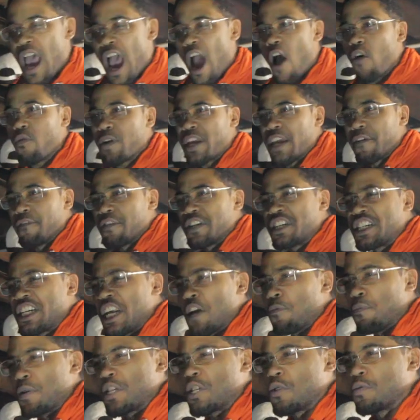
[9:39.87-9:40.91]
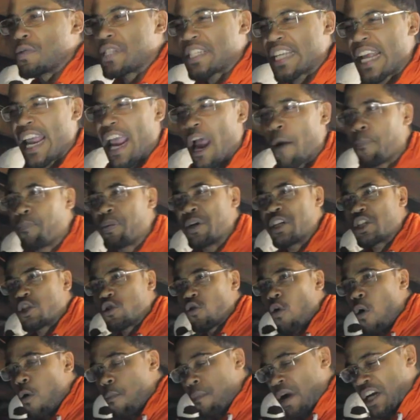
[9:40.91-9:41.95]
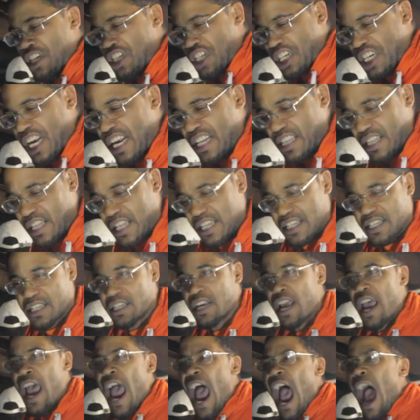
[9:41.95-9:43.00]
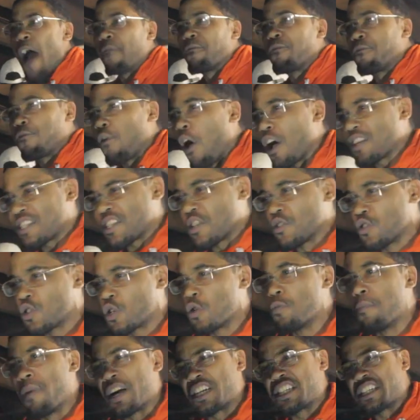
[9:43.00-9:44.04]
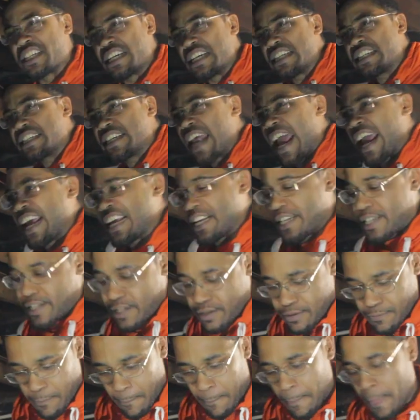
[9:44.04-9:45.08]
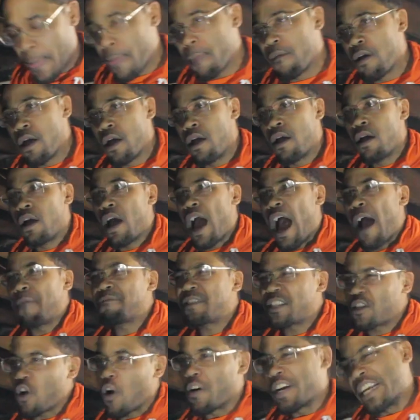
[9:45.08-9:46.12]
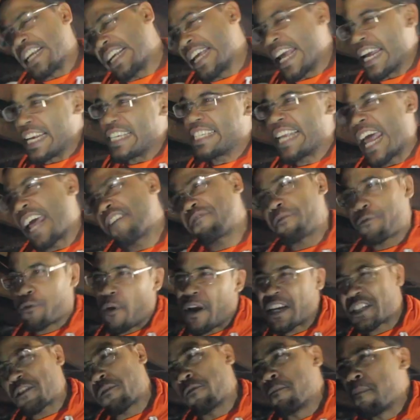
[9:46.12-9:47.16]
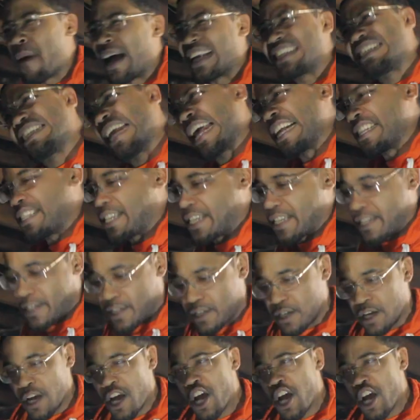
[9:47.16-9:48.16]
I don't give a shit what you say. I put you on my shit list. I'm flossing too much these days. I'm starting to get death threats from my dentist.